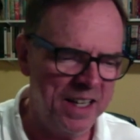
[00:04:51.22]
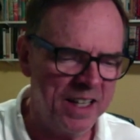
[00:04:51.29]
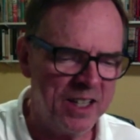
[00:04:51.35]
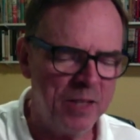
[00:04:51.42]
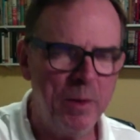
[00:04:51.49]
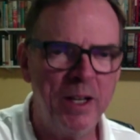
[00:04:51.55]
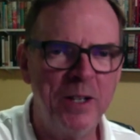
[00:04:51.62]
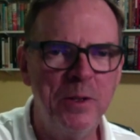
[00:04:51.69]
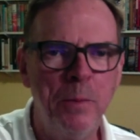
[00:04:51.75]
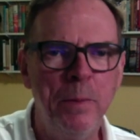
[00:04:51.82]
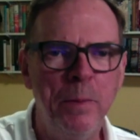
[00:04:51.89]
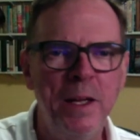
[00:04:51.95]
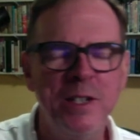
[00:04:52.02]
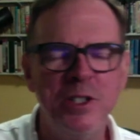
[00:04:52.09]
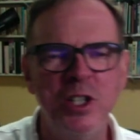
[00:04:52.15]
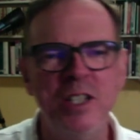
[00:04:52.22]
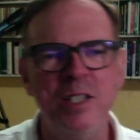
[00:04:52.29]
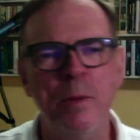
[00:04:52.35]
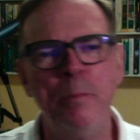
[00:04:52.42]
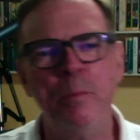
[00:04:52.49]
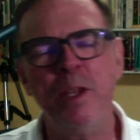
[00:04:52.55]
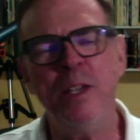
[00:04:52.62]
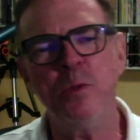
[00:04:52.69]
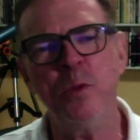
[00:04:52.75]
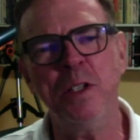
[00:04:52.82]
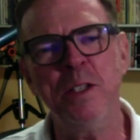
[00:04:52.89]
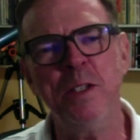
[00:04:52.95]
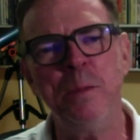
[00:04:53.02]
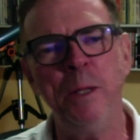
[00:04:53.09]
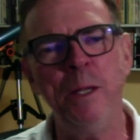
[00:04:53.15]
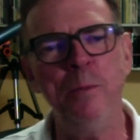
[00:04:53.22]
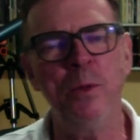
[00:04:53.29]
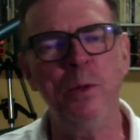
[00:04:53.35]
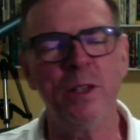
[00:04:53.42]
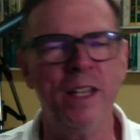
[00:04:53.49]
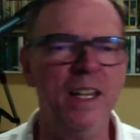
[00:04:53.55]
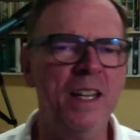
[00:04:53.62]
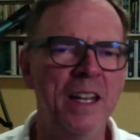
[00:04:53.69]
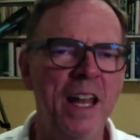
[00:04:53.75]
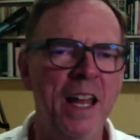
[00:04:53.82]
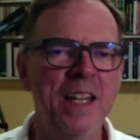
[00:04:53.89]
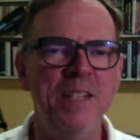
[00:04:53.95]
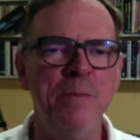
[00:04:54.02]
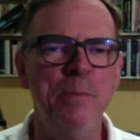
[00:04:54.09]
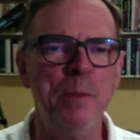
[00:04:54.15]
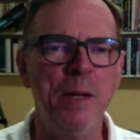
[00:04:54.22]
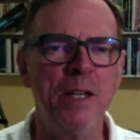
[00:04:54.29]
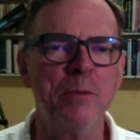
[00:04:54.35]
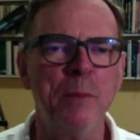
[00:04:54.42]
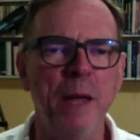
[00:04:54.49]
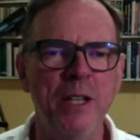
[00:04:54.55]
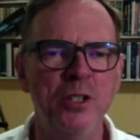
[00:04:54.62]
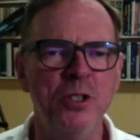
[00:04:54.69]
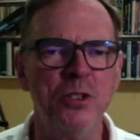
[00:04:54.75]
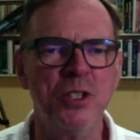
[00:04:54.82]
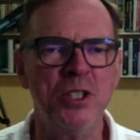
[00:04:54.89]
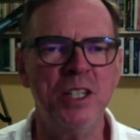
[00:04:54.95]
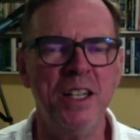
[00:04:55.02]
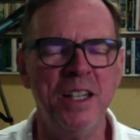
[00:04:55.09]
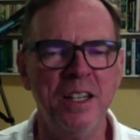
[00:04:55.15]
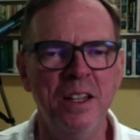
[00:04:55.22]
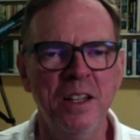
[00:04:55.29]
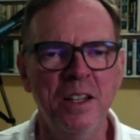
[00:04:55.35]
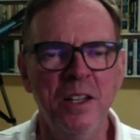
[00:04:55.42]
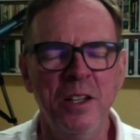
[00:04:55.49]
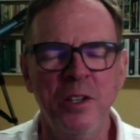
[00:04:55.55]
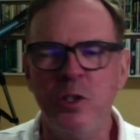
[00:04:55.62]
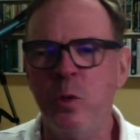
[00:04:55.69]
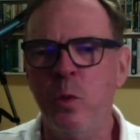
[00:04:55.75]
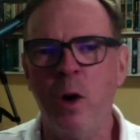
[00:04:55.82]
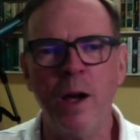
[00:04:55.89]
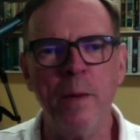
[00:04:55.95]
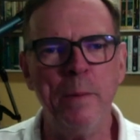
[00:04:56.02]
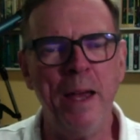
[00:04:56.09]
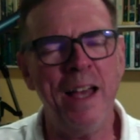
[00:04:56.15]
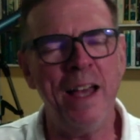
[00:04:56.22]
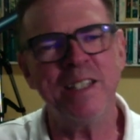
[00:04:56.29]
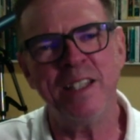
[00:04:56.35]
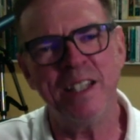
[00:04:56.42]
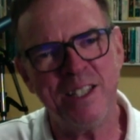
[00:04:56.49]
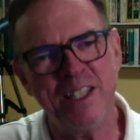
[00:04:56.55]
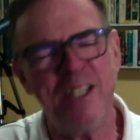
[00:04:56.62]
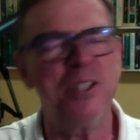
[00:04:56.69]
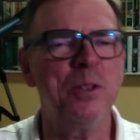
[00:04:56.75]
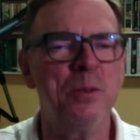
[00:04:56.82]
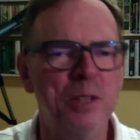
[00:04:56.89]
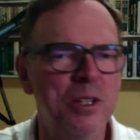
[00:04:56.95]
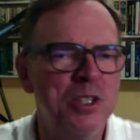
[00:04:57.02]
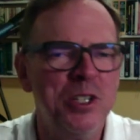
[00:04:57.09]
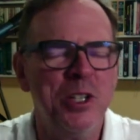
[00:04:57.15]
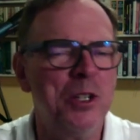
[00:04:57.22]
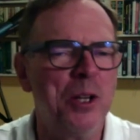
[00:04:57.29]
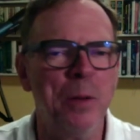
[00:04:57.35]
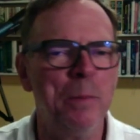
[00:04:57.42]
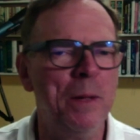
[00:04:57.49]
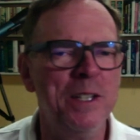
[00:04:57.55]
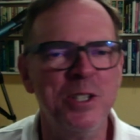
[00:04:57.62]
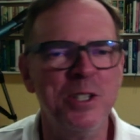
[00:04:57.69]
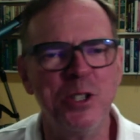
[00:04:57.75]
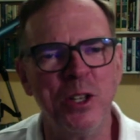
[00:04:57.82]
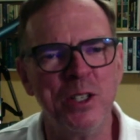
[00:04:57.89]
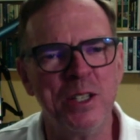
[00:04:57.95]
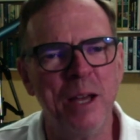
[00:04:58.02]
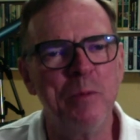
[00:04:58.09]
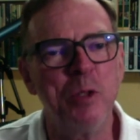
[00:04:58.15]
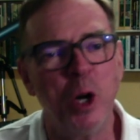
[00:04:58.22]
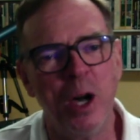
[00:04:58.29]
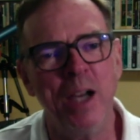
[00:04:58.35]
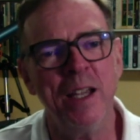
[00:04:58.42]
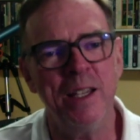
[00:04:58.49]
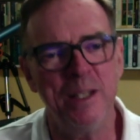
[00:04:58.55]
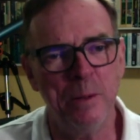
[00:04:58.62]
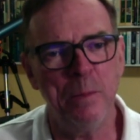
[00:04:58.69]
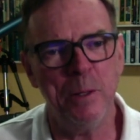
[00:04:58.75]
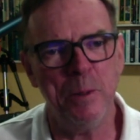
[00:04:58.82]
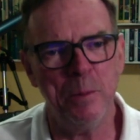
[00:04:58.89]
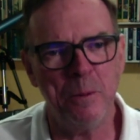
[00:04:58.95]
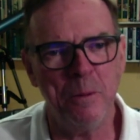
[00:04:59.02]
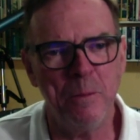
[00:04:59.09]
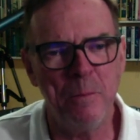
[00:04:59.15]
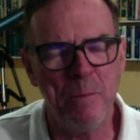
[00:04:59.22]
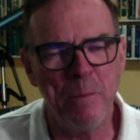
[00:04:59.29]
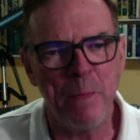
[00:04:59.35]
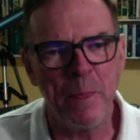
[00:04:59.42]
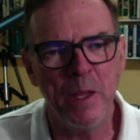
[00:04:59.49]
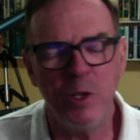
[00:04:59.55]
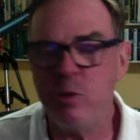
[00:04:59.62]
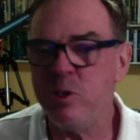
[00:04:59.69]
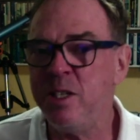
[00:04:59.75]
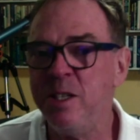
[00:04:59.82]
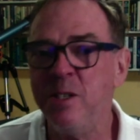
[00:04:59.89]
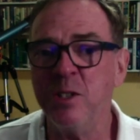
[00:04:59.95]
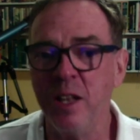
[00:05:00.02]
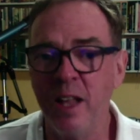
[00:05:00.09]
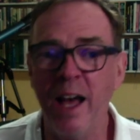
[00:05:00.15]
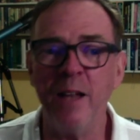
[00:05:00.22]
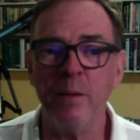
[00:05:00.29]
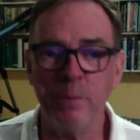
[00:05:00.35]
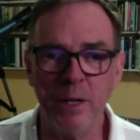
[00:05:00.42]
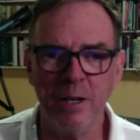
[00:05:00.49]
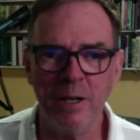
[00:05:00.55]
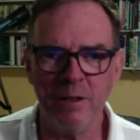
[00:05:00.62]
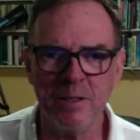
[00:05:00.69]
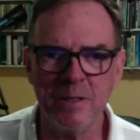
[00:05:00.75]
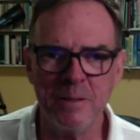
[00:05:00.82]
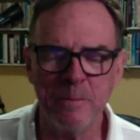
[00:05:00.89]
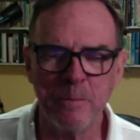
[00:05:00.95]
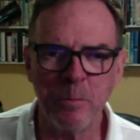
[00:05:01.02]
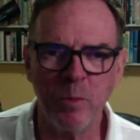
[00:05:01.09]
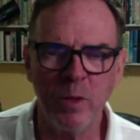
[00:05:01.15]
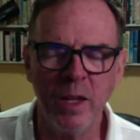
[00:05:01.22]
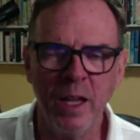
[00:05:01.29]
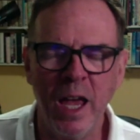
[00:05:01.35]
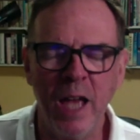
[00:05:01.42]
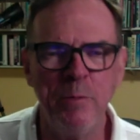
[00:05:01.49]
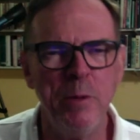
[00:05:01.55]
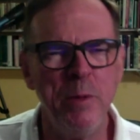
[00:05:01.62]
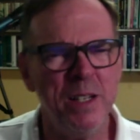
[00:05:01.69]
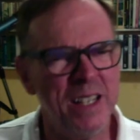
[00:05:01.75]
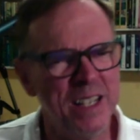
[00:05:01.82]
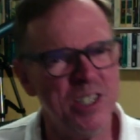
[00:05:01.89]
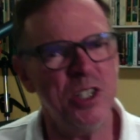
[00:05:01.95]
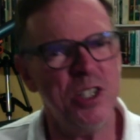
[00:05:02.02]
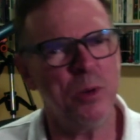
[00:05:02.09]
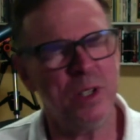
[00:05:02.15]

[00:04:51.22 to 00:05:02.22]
The man on the bench, he's one of these people that in any big major city, you walk past and they're sitting on benches all the time talking to people. You see this a lot in Paris. And maybe less so in